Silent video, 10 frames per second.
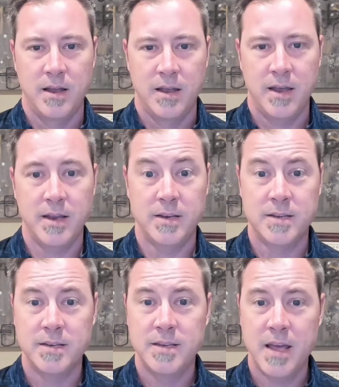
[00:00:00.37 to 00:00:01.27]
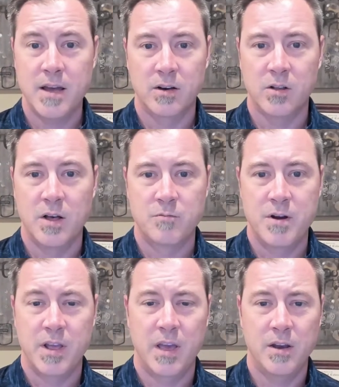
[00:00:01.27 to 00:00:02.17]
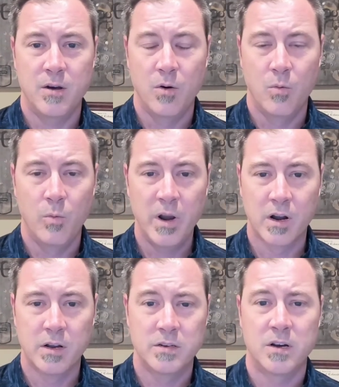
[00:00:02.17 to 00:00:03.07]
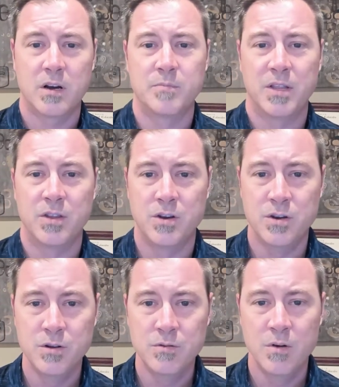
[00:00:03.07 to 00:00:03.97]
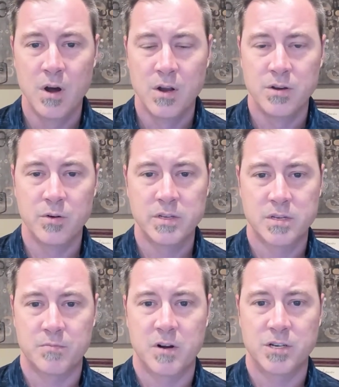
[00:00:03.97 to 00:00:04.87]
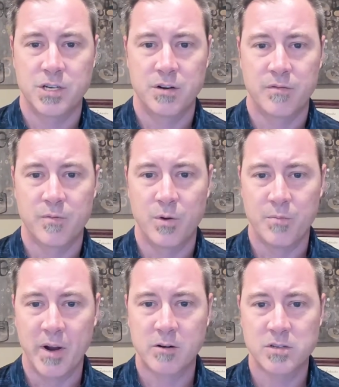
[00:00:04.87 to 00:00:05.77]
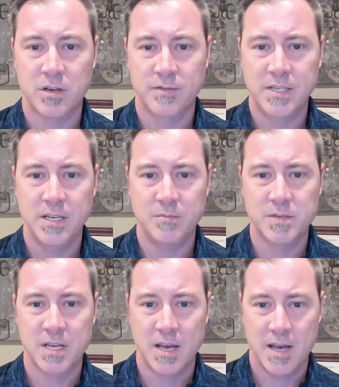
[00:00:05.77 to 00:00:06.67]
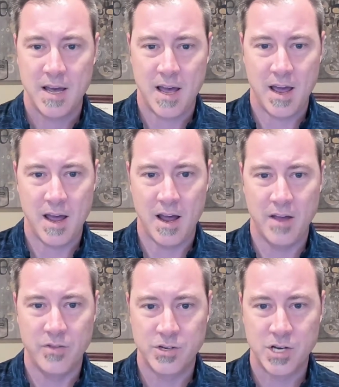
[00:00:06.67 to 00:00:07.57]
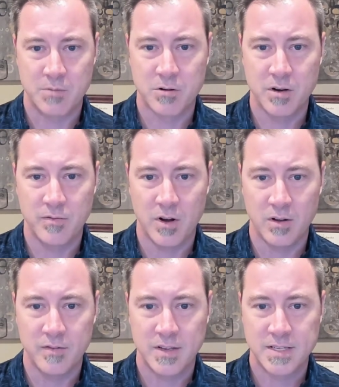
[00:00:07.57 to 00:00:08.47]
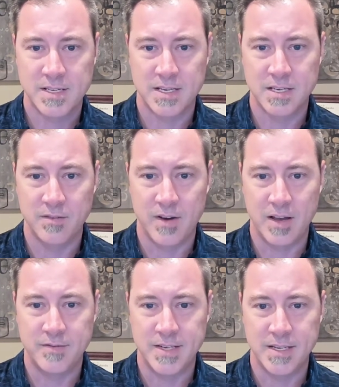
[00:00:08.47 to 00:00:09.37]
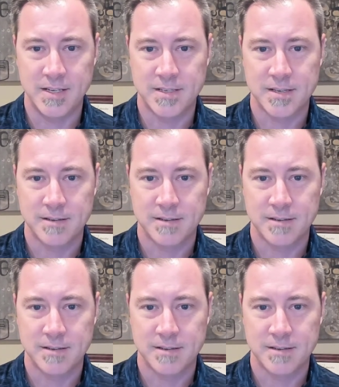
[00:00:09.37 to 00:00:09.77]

Hey, today on Cloud Renegade, we are going to talk about the new noise suppression with Microsoft Teams and the Jabra Evolve 65Ts.